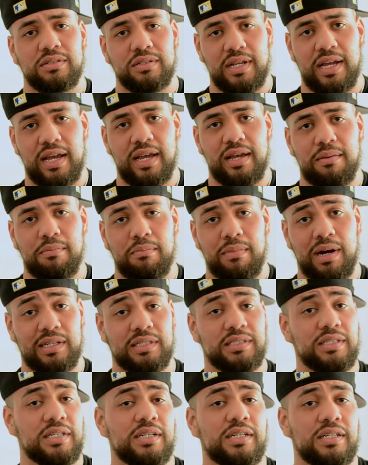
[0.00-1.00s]
that my
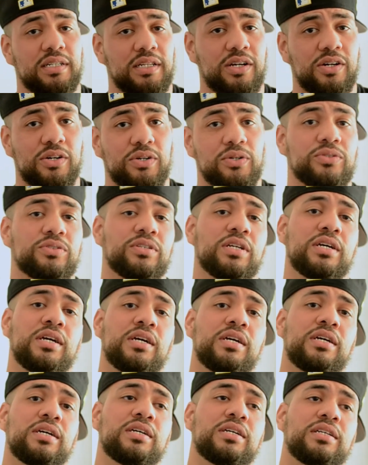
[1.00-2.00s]
son knows
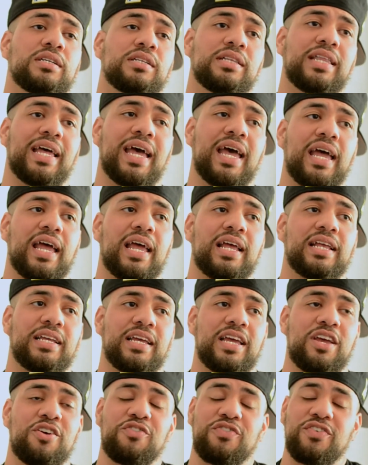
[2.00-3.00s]
that
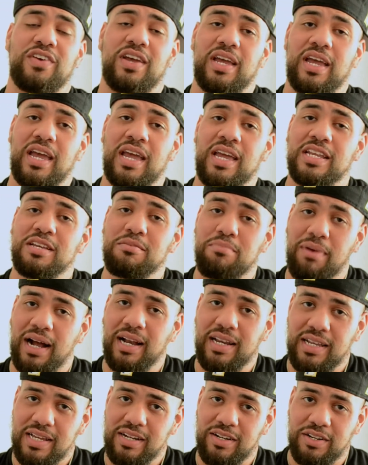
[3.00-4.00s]
if he
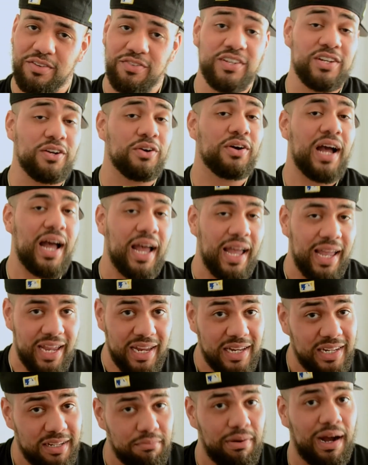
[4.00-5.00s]
don't got
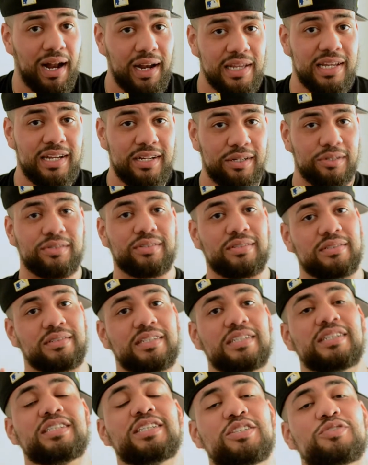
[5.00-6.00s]
anybody else
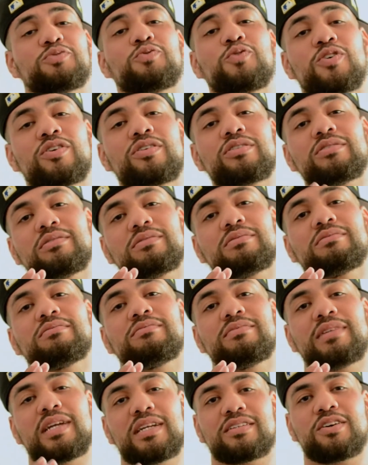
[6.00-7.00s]
in this world
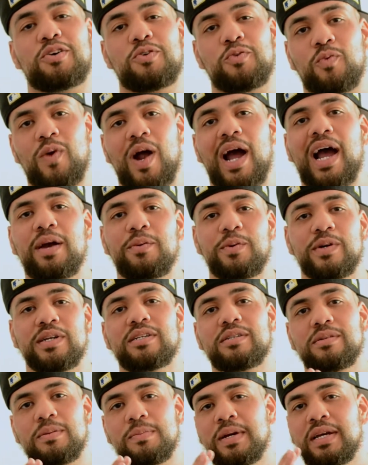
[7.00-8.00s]
that's gonna ride with
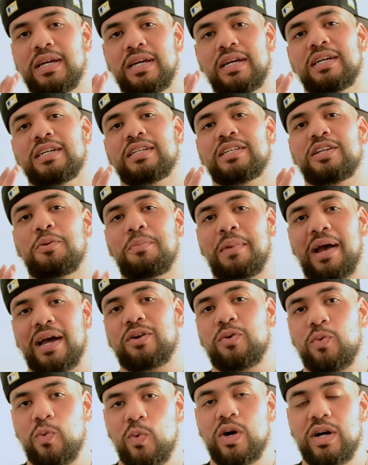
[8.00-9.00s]
him no
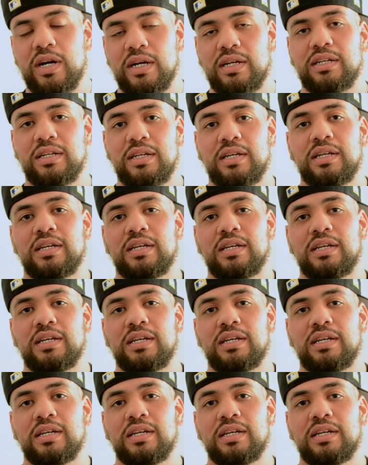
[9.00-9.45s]
matter what,